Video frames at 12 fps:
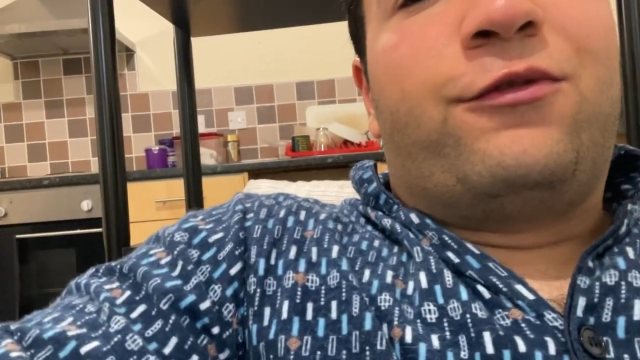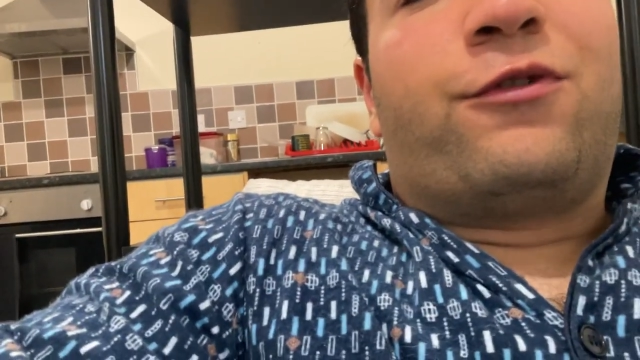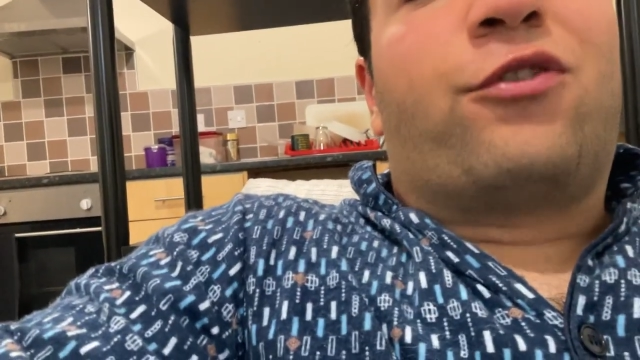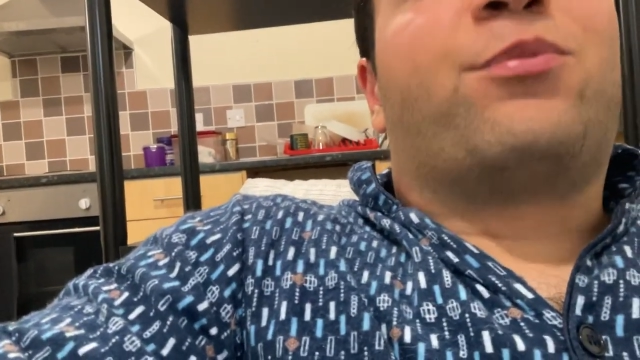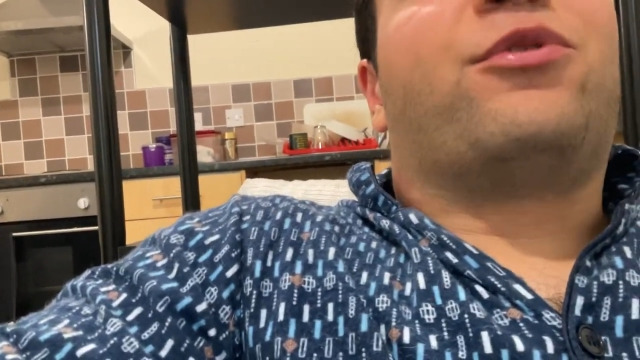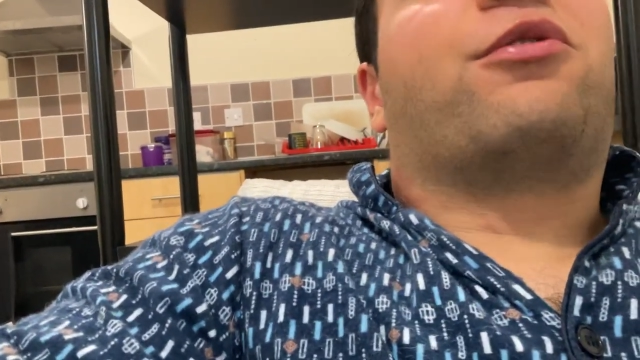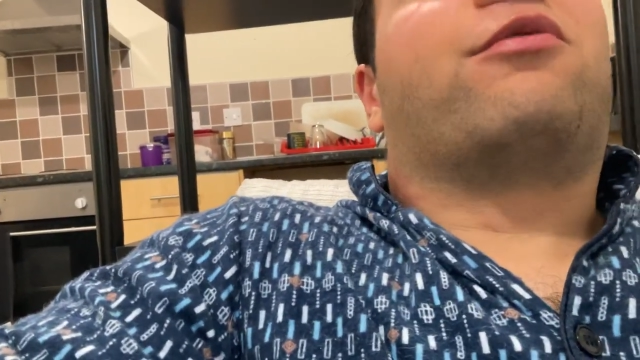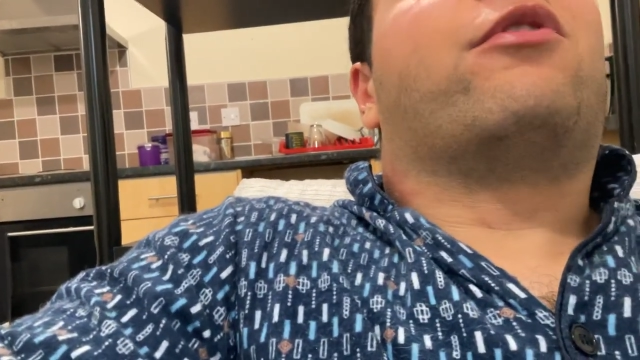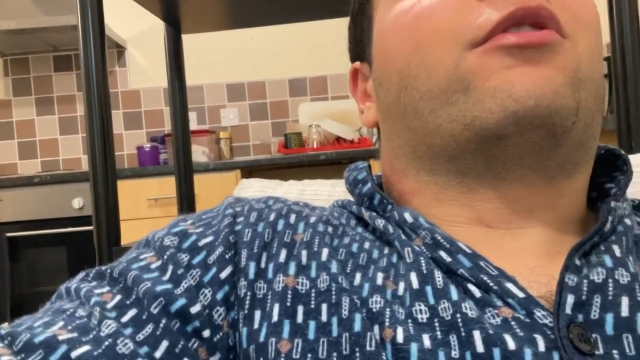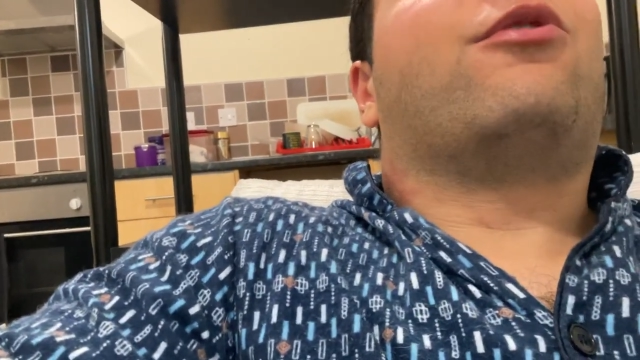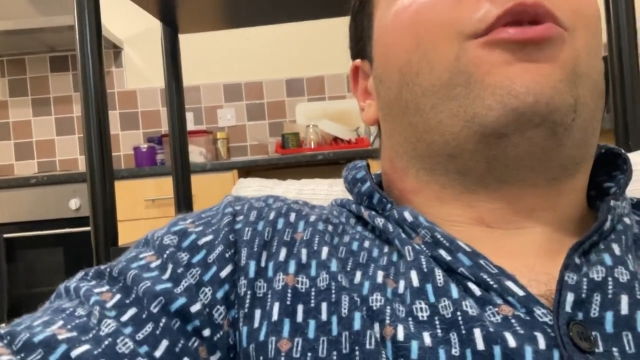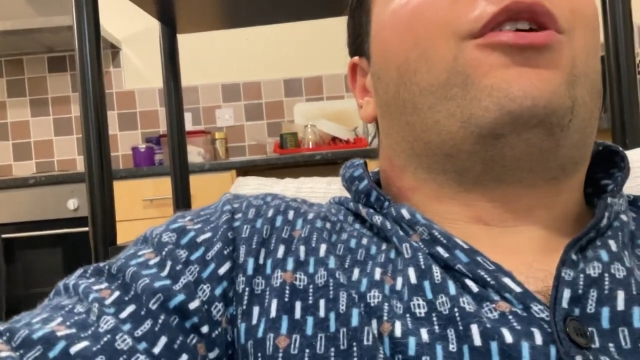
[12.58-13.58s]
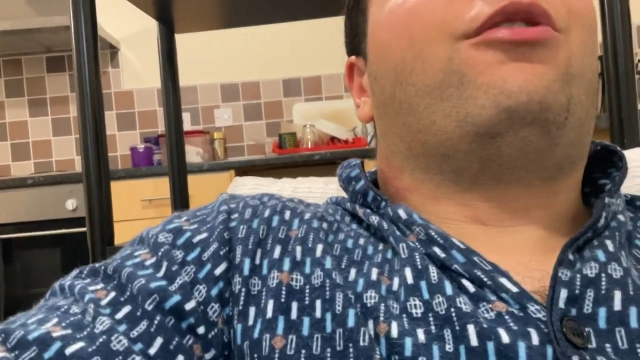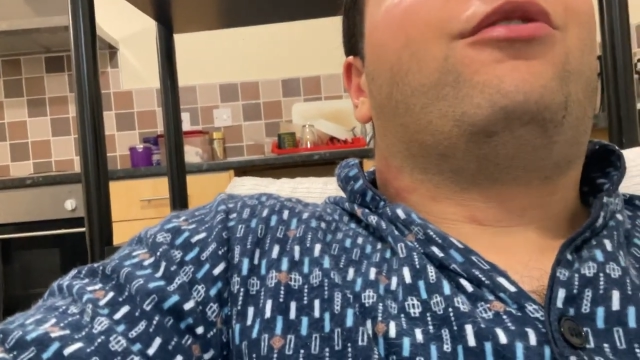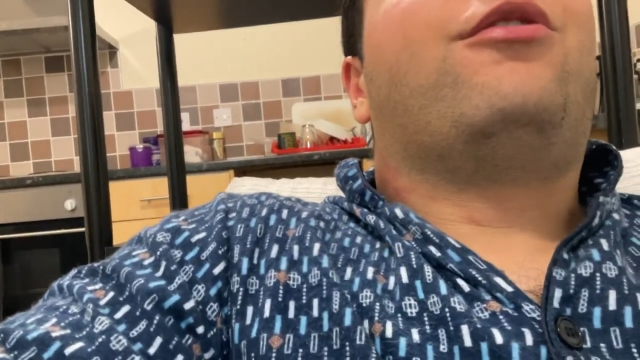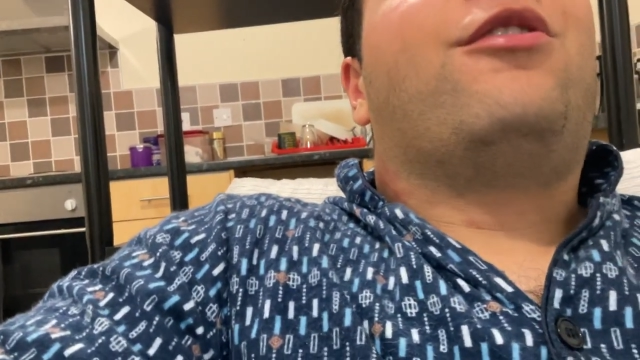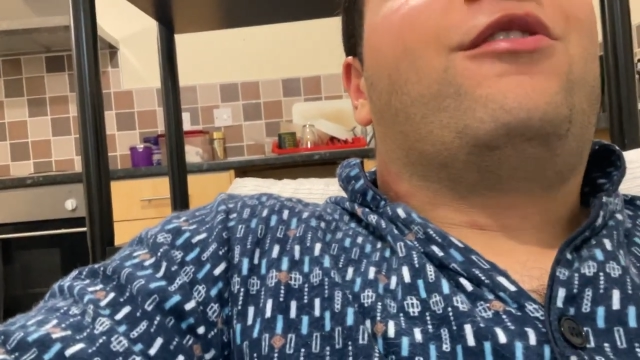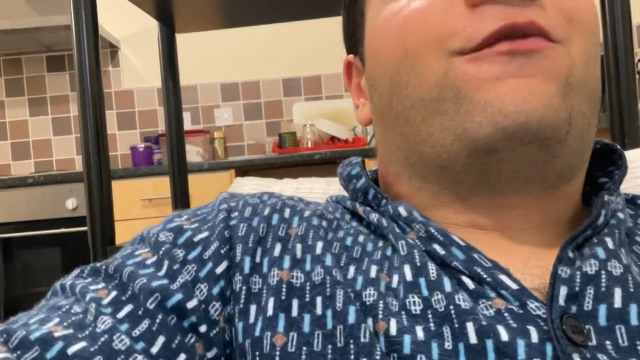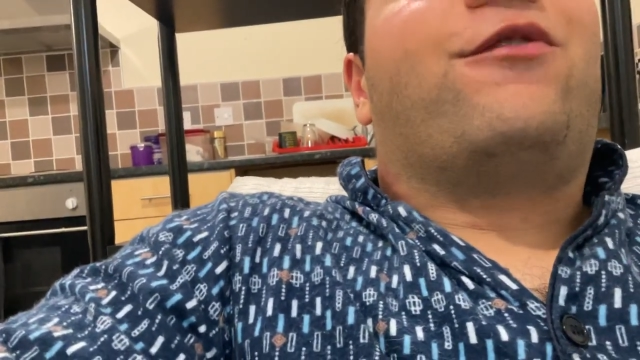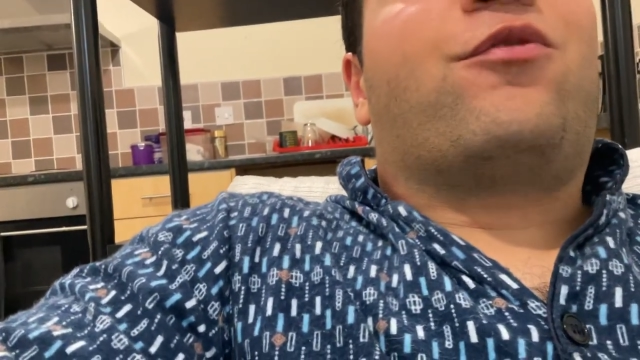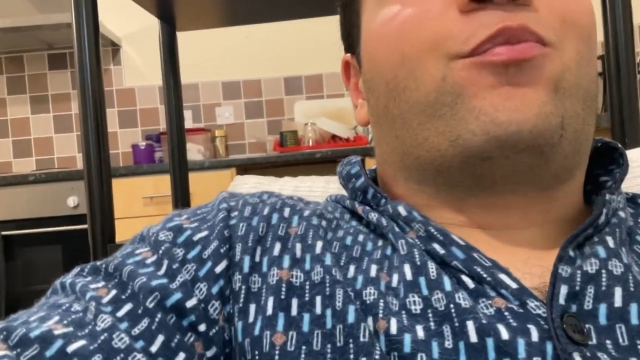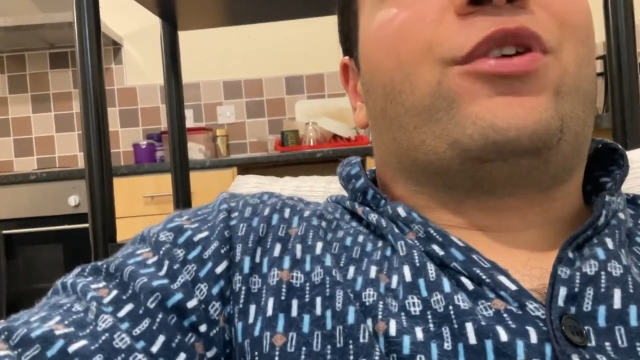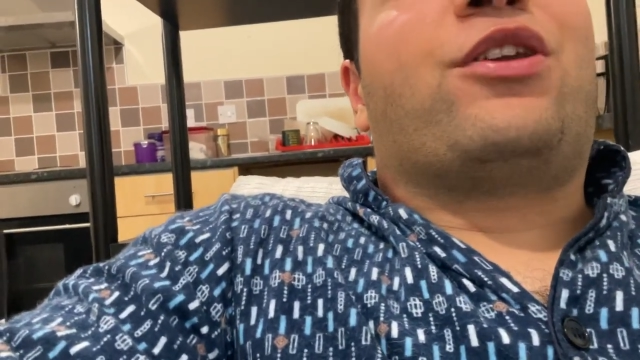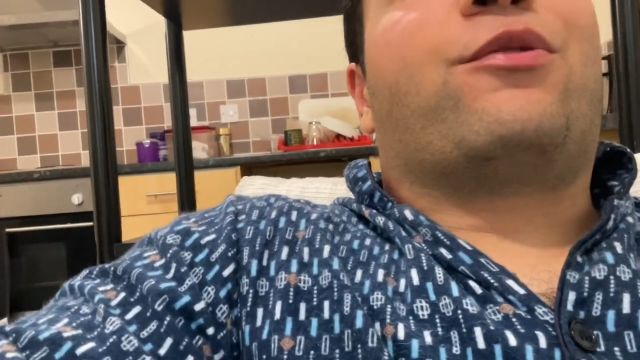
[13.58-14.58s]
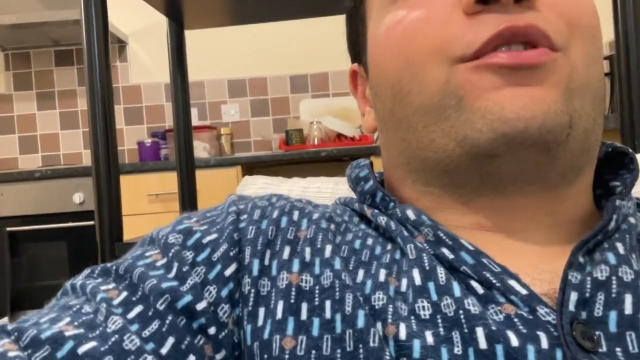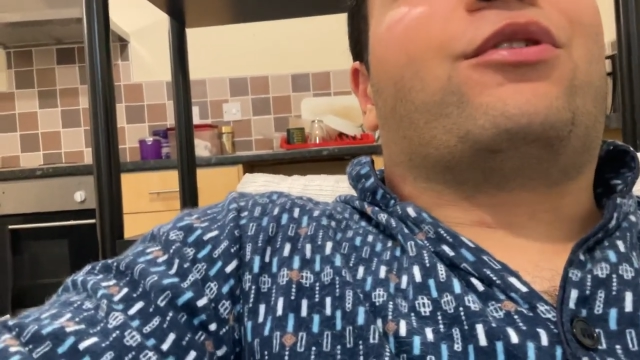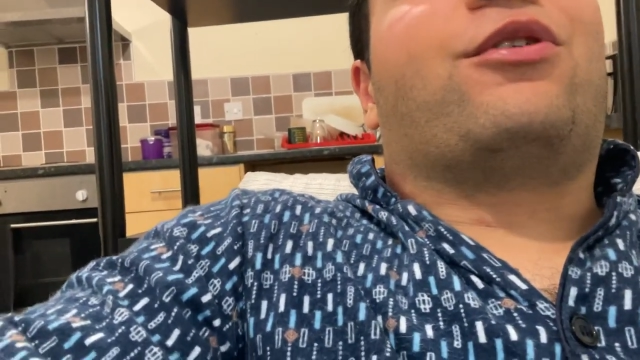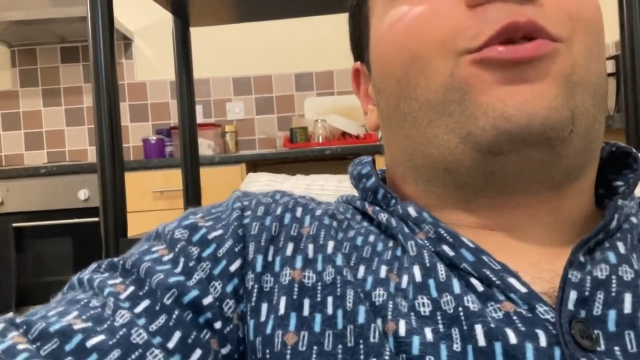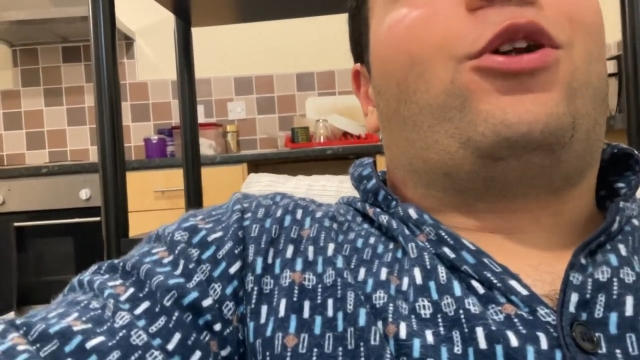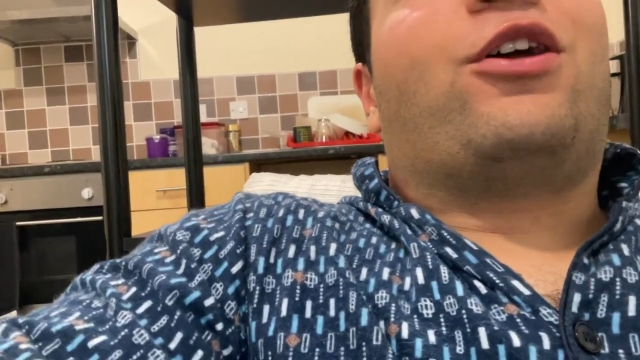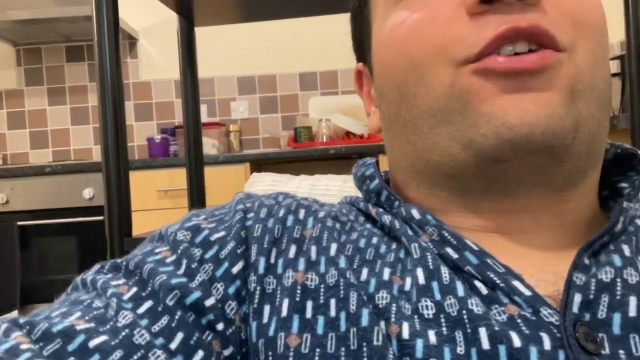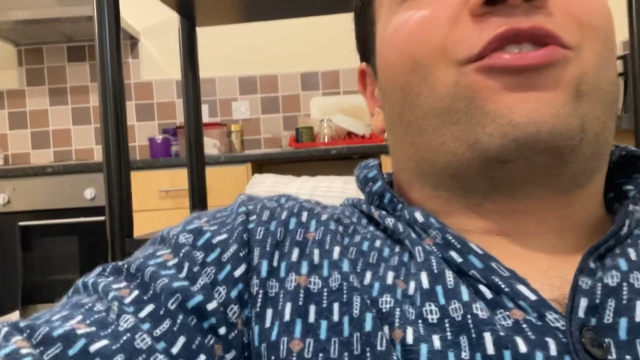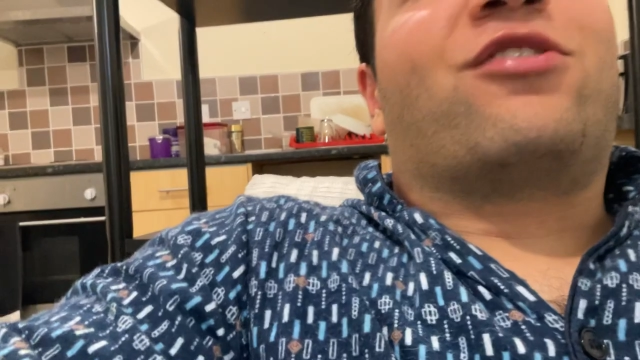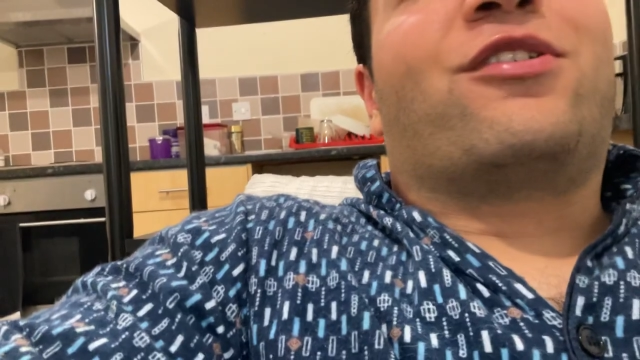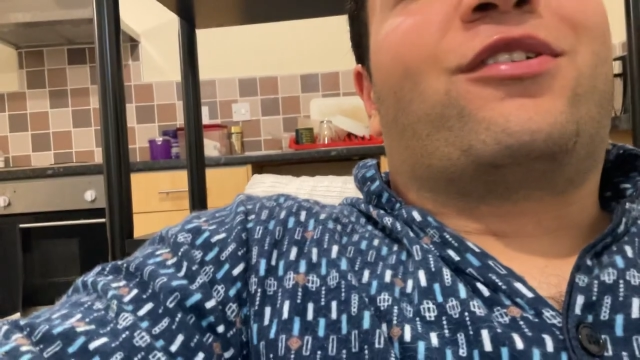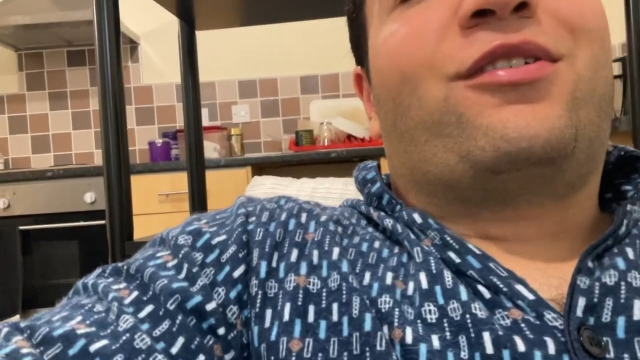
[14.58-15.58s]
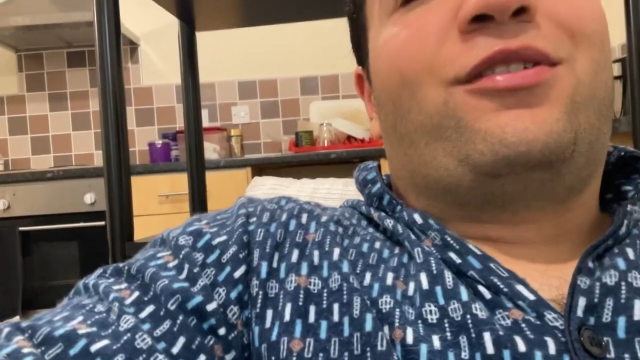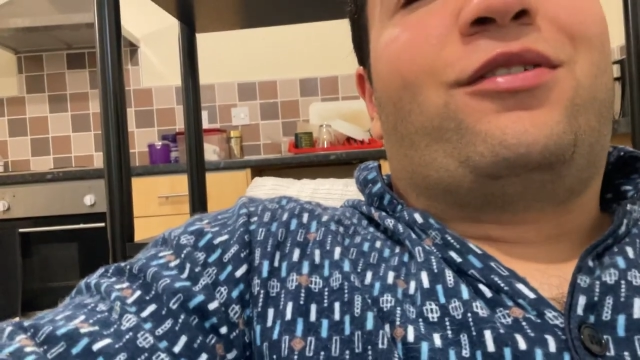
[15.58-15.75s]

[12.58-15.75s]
First blog I've done in a while. First video I've done in a while actually.